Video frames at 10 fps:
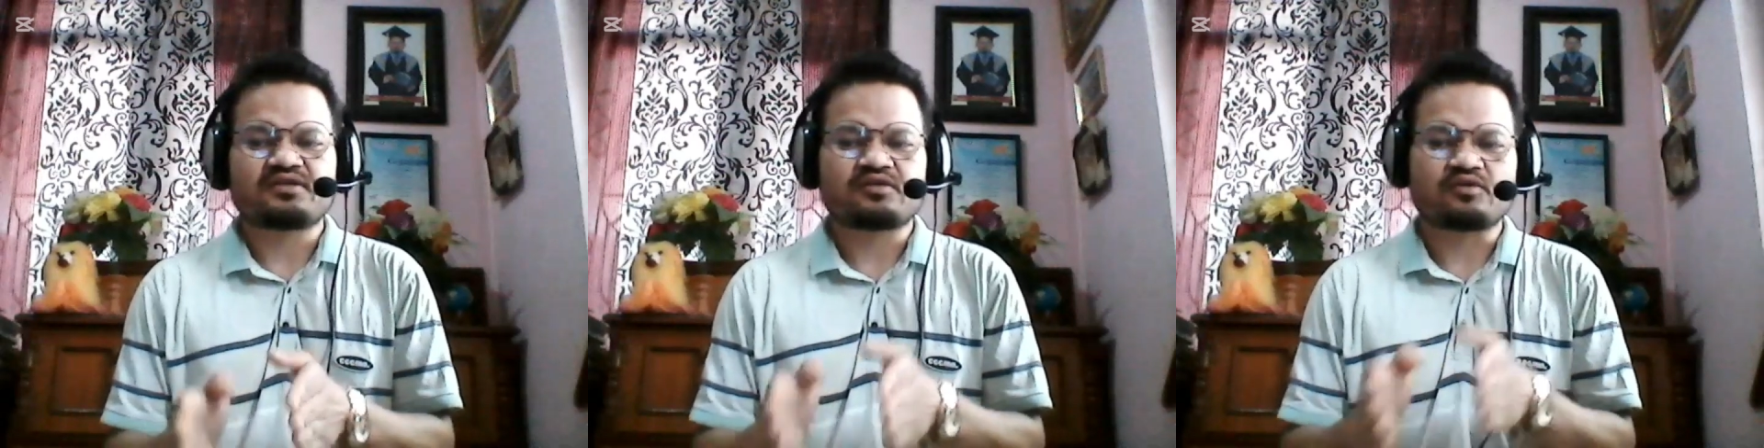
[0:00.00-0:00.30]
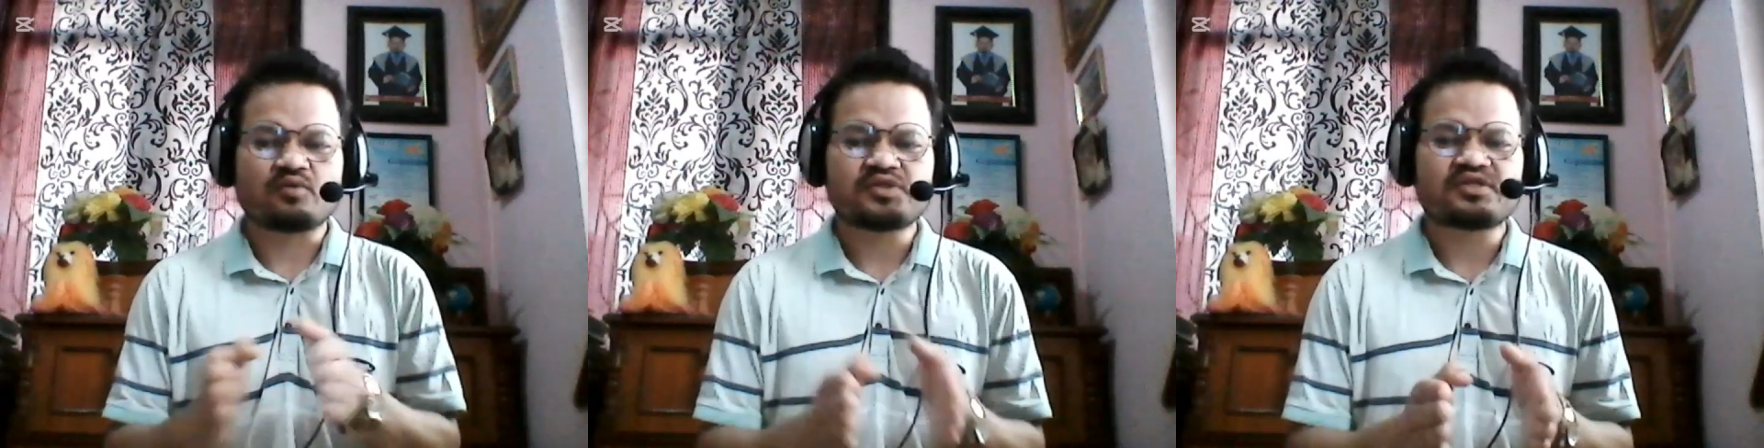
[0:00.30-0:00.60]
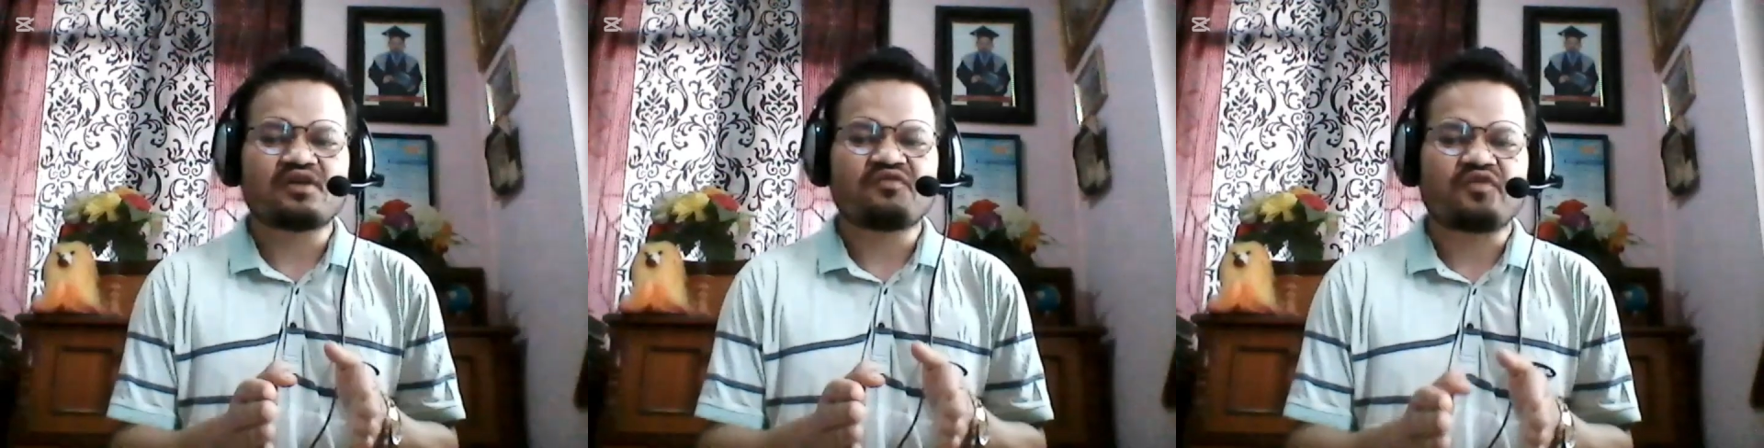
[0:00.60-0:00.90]

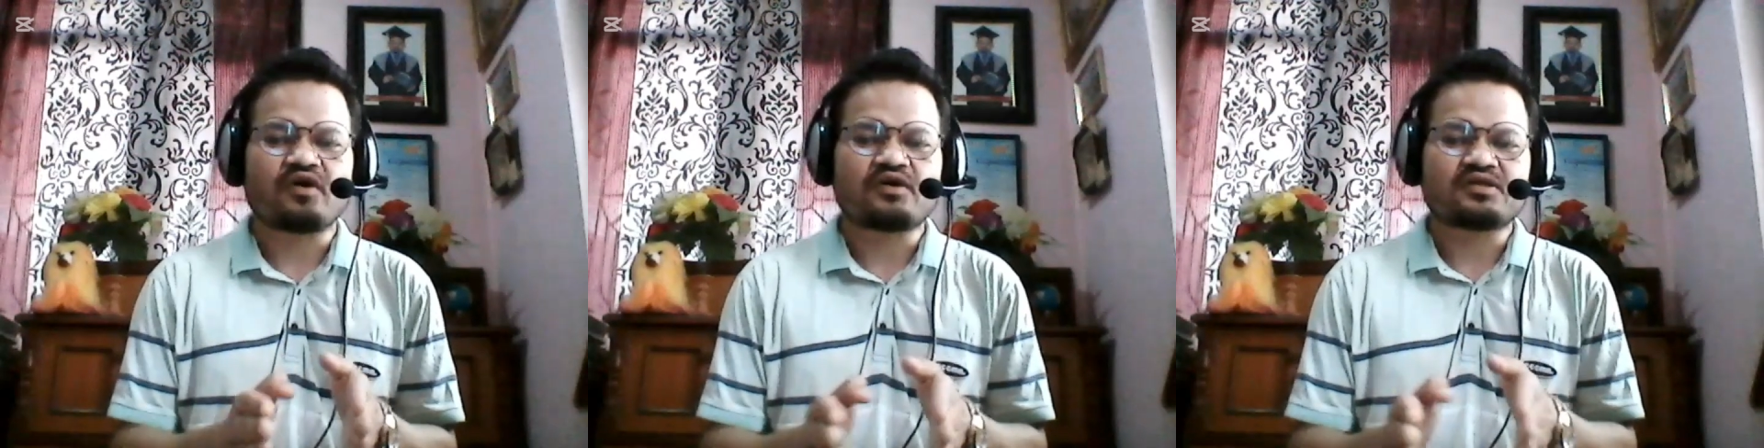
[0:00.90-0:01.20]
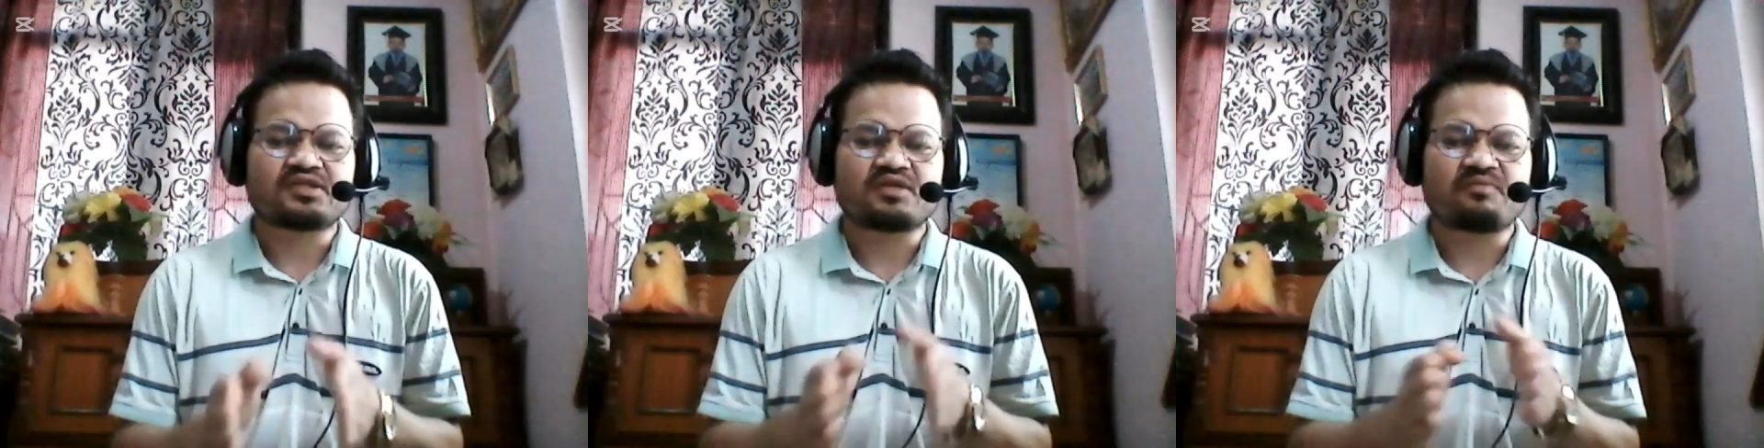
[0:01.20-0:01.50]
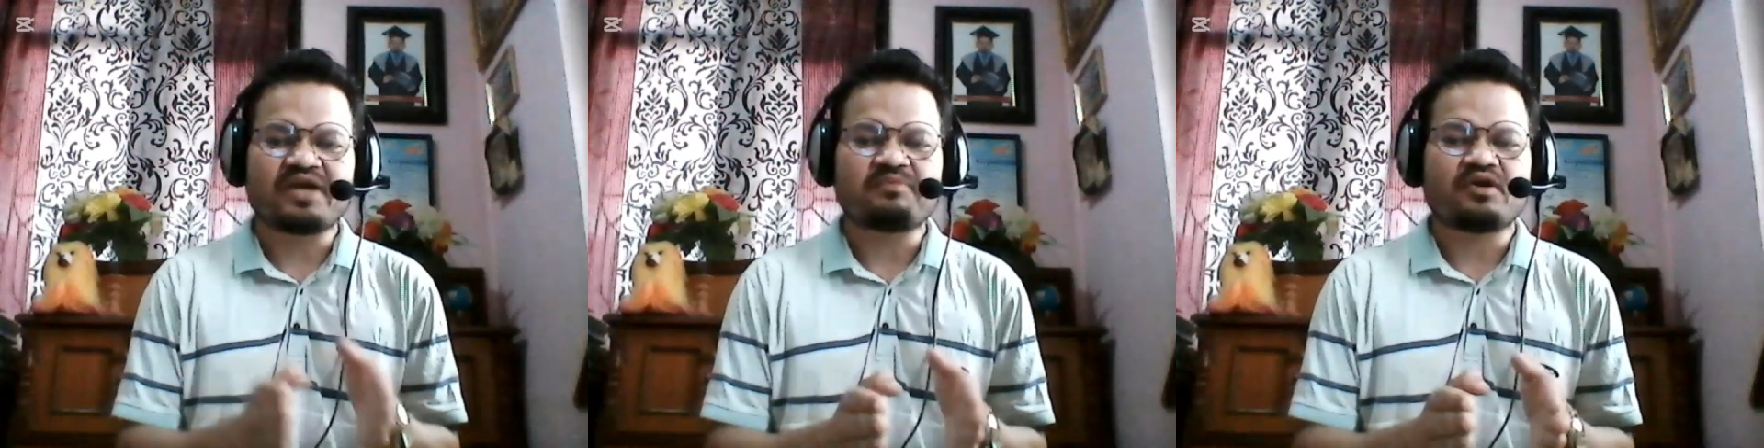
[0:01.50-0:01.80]
crucial for
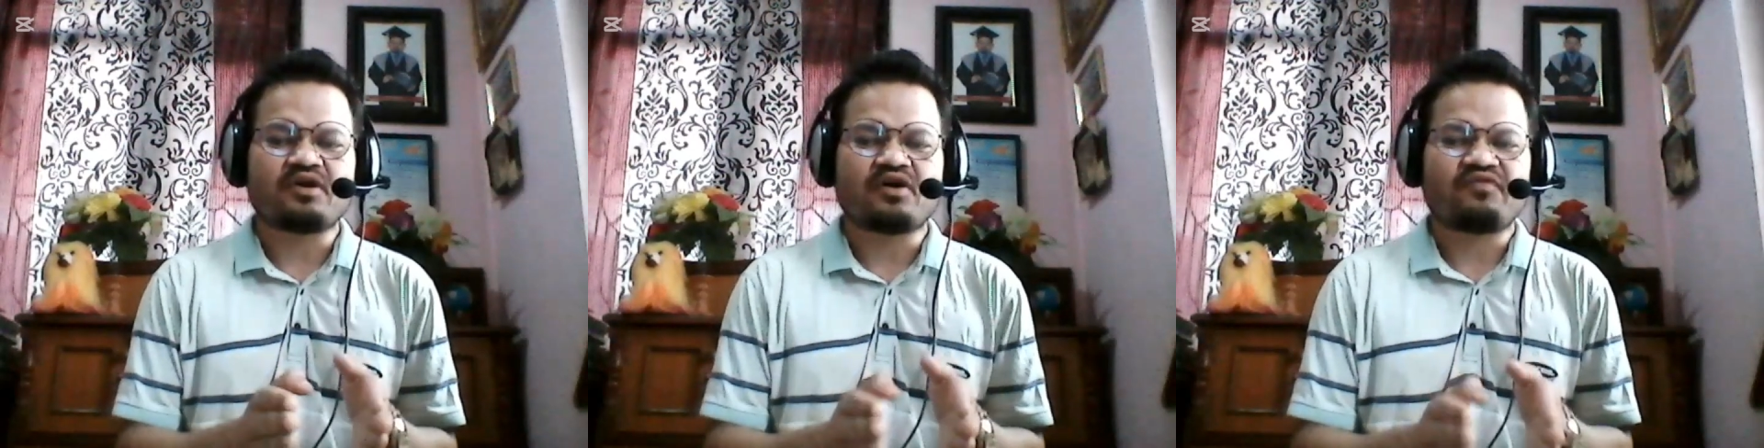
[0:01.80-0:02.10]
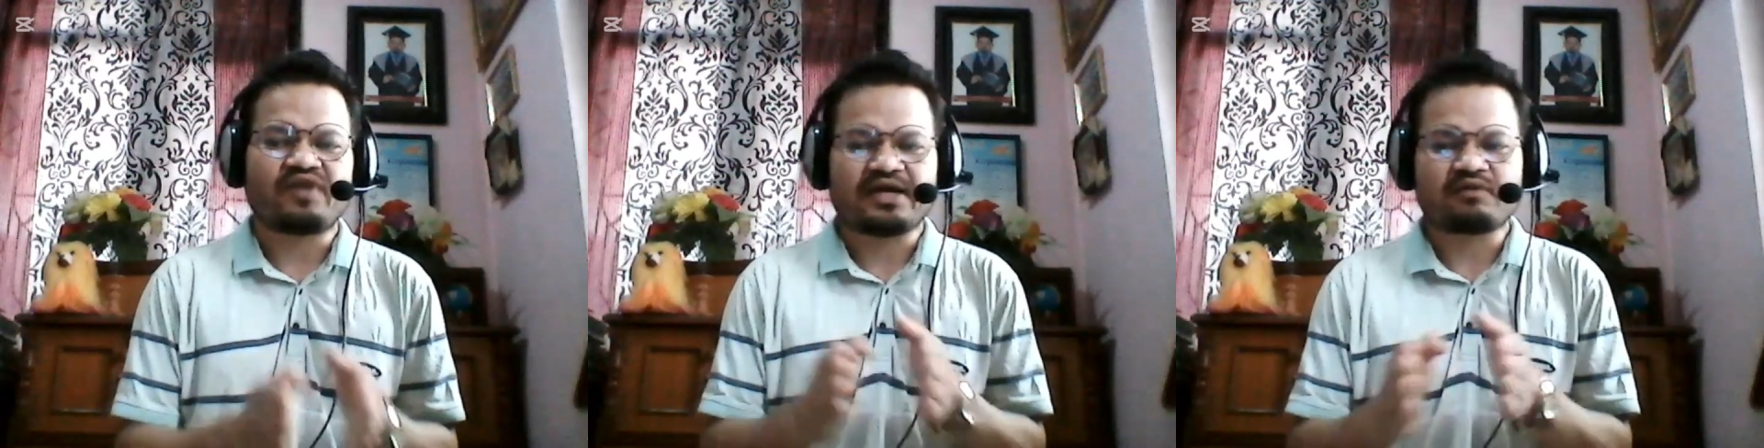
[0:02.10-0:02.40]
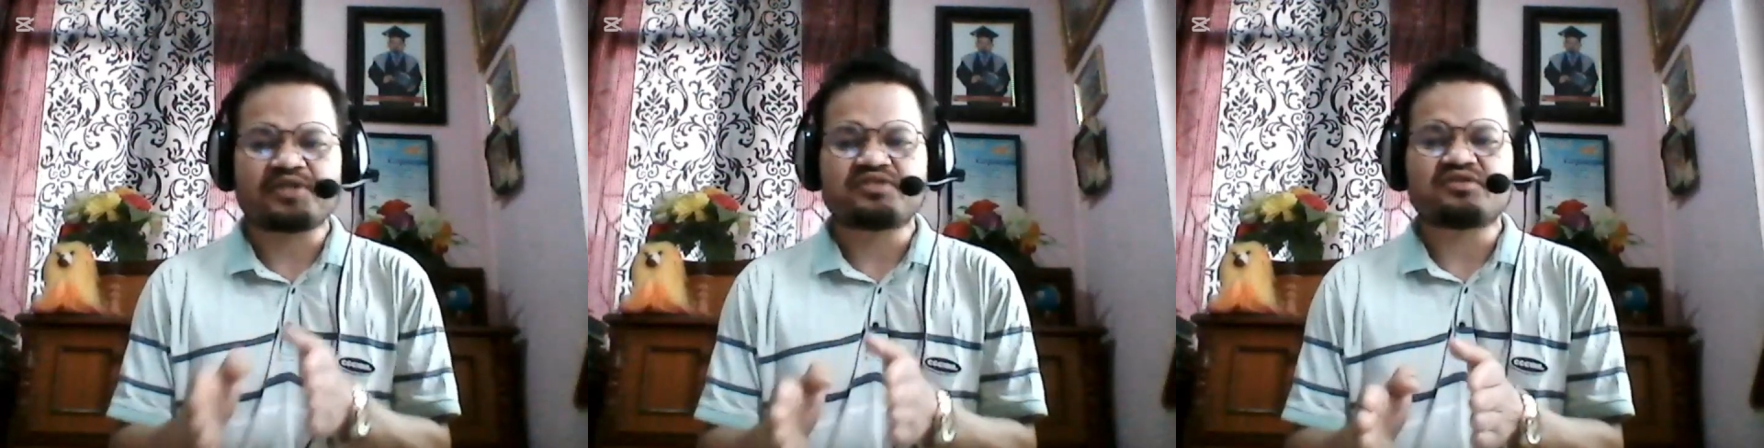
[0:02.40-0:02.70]
survival of
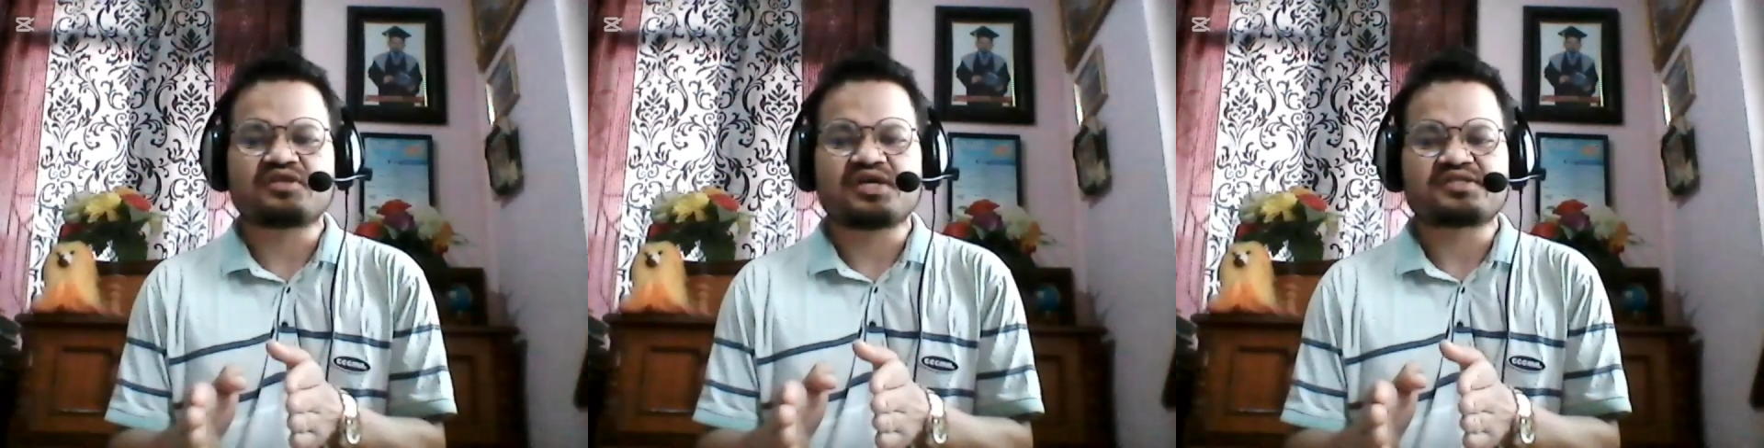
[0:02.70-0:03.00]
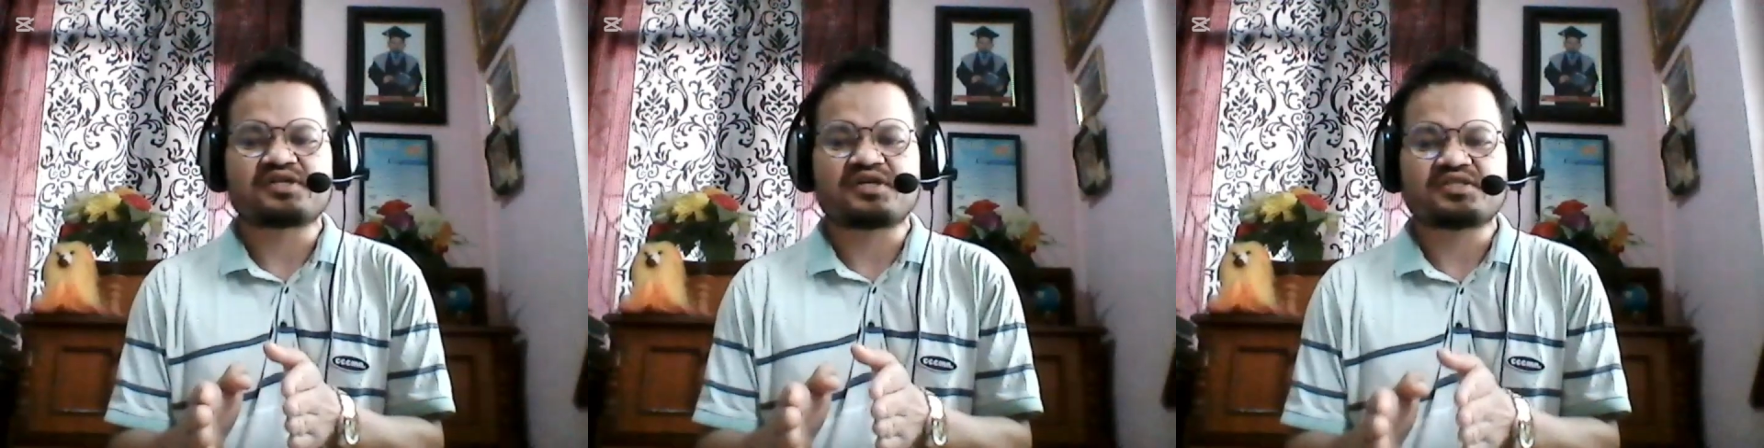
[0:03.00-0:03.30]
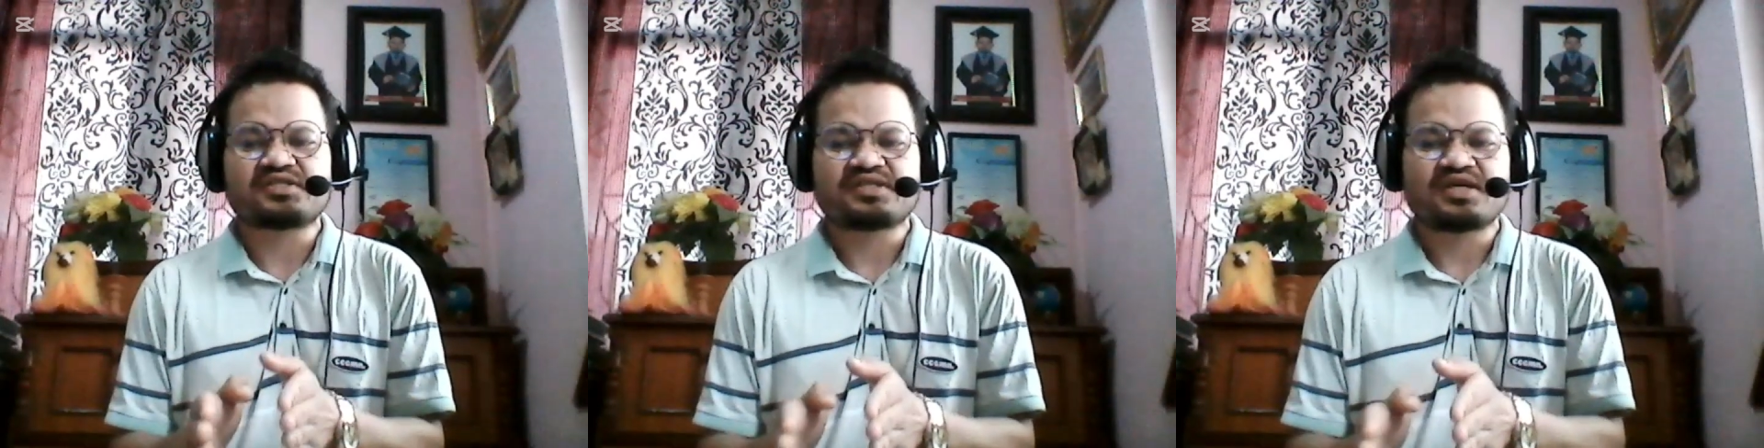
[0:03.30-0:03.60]
aquatic creatures